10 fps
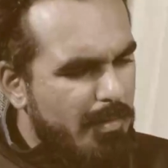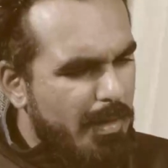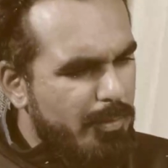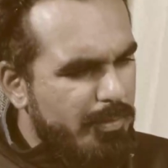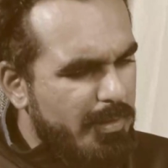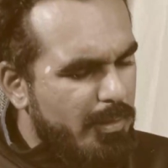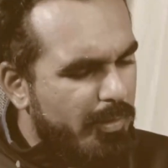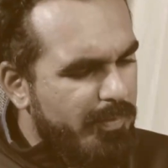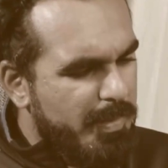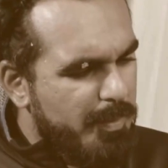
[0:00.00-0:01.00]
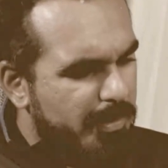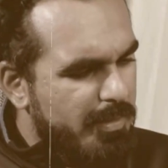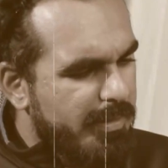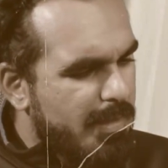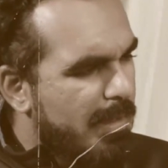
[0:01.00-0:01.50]
I don't think a lot of people
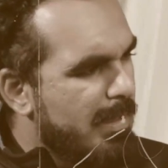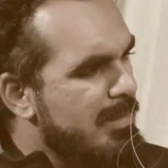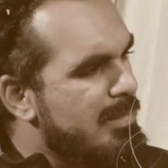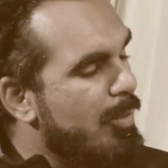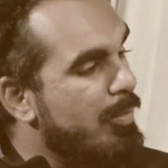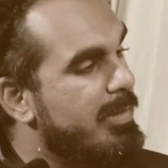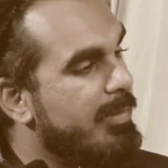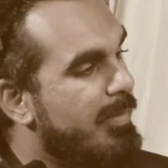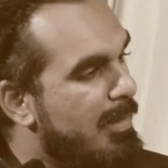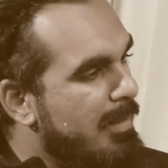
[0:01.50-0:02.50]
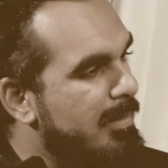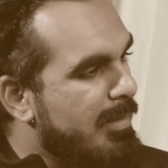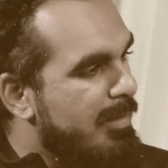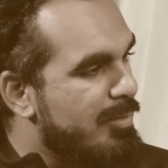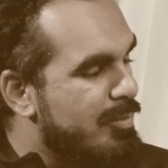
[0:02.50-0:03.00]
realize how difficult it is